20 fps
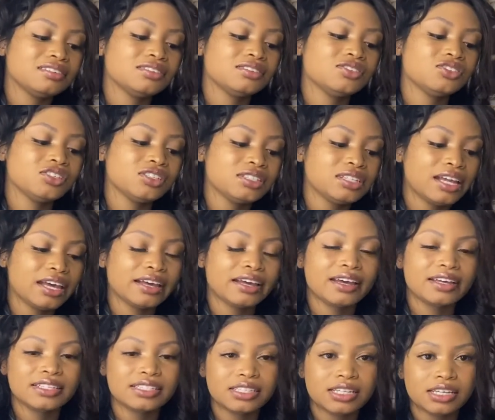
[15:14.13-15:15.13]
Just like
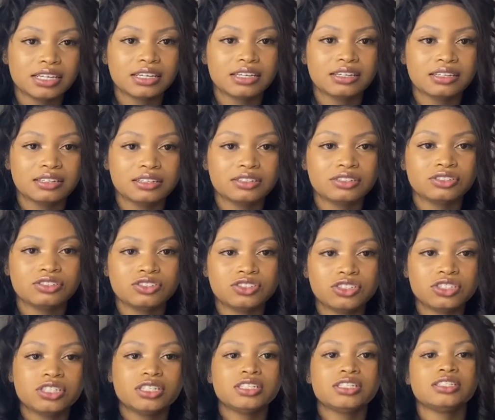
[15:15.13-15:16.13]
I said.
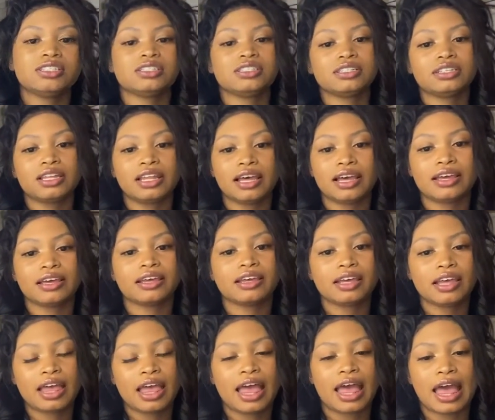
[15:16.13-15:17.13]
Just like
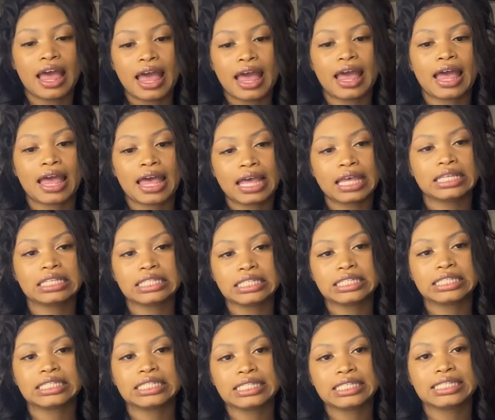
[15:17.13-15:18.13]
I
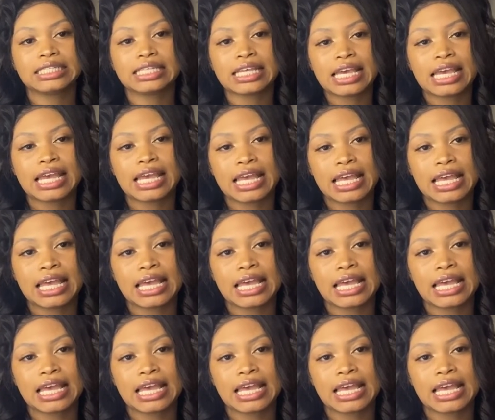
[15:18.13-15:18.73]
said.